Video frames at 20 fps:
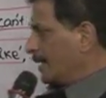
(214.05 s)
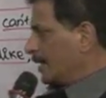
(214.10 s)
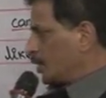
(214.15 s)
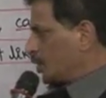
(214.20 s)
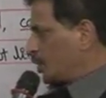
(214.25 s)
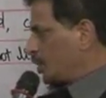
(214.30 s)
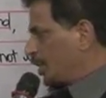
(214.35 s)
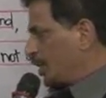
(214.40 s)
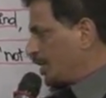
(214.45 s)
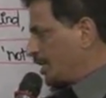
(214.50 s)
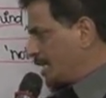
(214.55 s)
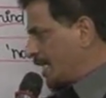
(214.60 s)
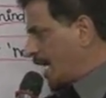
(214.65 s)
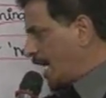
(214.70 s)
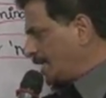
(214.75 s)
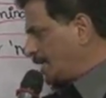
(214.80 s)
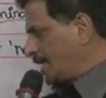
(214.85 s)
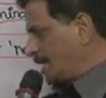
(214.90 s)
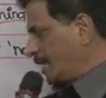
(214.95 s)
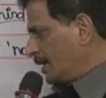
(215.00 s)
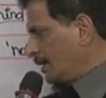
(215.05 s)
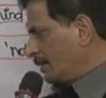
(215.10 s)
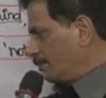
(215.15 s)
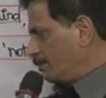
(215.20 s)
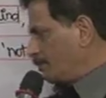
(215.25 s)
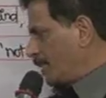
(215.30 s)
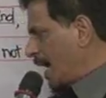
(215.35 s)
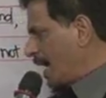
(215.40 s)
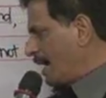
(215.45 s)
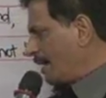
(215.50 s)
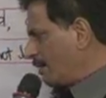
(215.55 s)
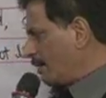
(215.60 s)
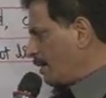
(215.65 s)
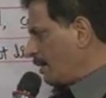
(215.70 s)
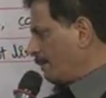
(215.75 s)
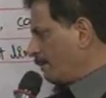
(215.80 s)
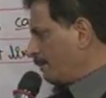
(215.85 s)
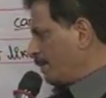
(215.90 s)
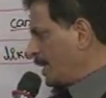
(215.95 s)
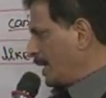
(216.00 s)
She can't bear
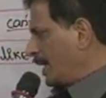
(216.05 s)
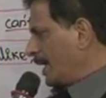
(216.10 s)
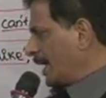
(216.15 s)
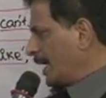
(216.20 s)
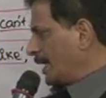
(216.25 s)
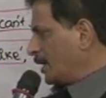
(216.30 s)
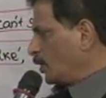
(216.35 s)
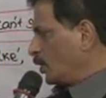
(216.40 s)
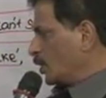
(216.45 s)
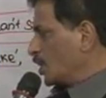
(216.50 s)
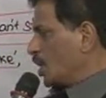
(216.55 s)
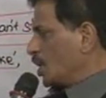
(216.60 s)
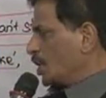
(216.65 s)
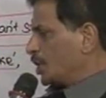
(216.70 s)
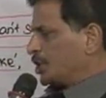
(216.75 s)
being alone.